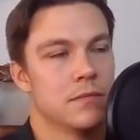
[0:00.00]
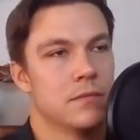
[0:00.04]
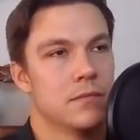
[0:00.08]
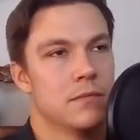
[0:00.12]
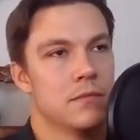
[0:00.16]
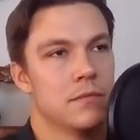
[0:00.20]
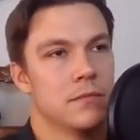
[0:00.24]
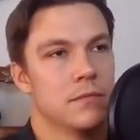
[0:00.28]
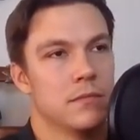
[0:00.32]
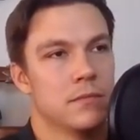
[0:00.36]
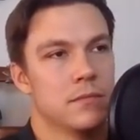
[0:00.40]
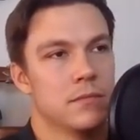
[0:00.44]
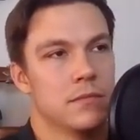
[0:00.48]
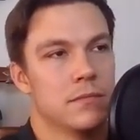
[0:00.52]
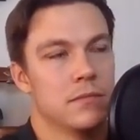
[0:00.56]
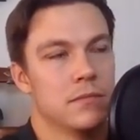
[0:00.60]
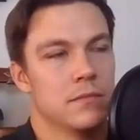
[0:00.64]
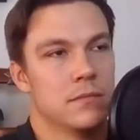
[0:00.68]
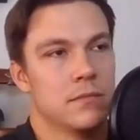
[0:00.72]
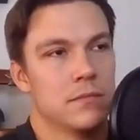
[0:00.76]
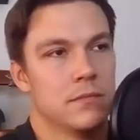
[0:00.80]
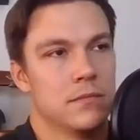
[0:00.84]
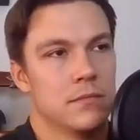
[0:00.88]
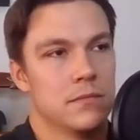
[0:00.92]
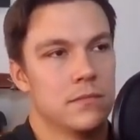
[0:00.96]

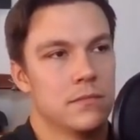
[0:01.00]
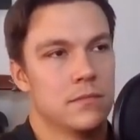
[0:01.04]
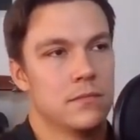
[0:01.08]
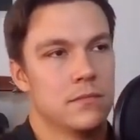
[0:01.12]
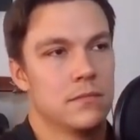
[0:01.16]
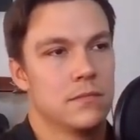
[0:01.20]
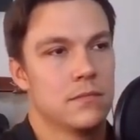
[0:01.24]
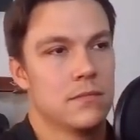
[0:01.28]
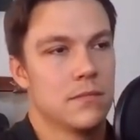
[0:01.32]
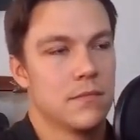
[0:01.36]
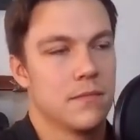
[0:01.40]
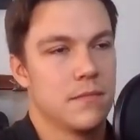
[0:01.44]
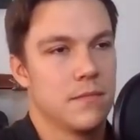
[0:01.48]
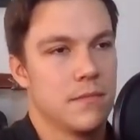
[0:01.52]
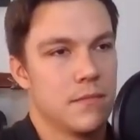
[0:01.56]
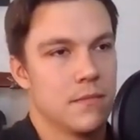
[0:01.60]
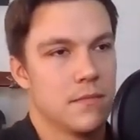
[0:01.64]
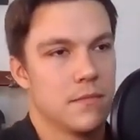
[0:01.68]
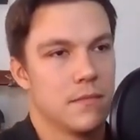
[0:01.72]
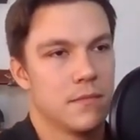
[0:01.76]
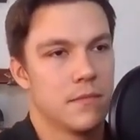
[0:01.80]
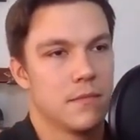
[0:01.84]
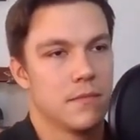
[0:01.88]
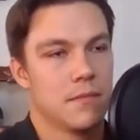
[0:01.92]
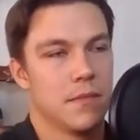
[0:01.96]

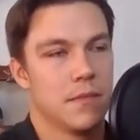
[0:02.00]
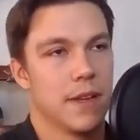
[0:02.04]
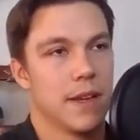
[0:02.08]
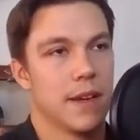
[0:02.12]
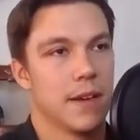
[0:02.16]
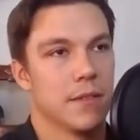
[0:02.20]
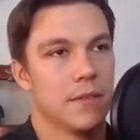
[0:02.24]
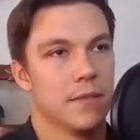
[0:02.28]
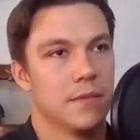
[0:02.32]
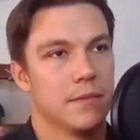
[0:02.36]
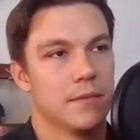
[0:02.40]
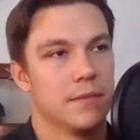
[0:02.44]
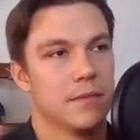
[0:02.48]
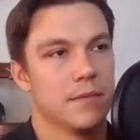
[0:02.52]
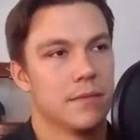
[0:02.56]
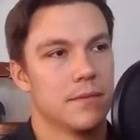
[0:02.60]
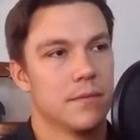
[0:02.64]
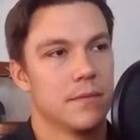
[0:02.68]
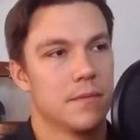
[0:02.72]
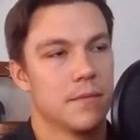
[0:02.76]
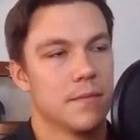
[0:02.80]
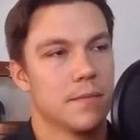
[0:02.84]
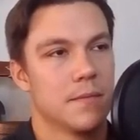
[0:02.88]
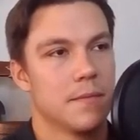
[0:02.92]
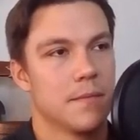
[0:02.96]

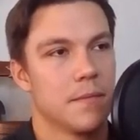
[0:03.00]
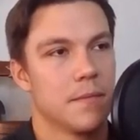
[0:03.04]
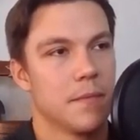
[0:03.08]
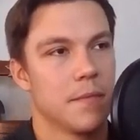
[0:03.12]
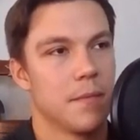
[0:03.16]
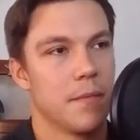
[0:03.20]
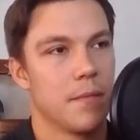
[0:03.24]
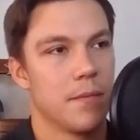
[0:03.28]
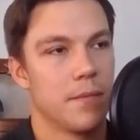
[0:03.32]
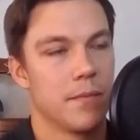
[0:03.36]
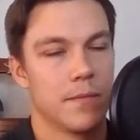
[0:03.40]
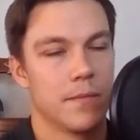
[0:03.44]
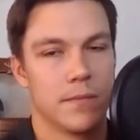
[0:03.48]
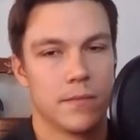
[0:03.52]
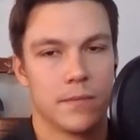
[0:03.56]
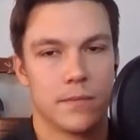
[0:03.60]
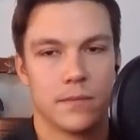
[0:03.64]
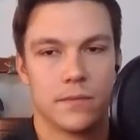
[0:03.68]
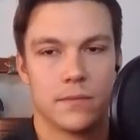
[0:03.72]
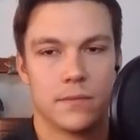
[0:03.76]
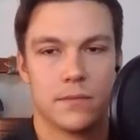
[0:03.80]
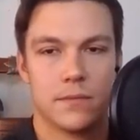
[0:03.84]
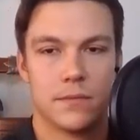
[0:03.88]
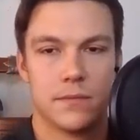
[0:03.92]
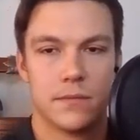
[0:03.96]

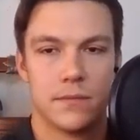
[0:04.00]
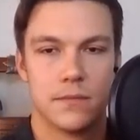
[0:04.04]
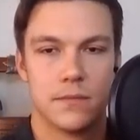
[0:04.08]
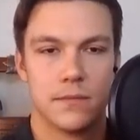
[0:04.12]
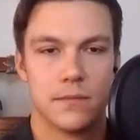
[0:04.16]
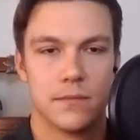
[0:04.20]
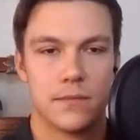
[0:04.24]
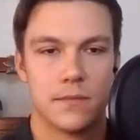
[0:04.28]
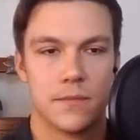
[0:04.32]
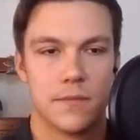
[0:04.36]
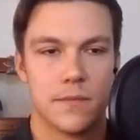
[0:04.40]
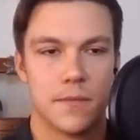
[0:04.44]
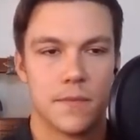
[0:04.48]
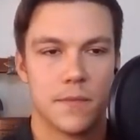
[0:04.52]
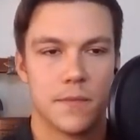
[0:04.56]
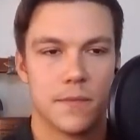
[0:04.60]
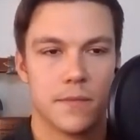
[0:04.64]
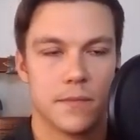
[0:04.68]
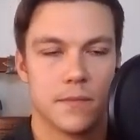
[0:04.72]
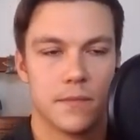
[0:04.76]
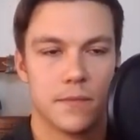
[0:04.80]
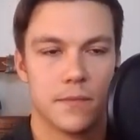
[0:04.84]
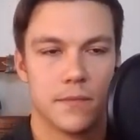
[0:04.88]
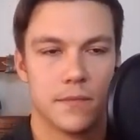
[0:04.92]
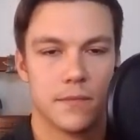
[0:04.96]

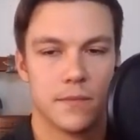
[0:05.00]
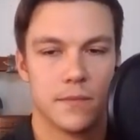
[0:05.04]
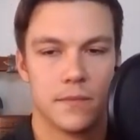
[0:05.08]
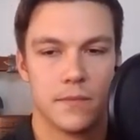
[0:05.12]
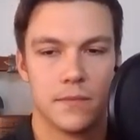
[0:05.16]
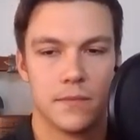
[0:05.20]
The person shown says nothing.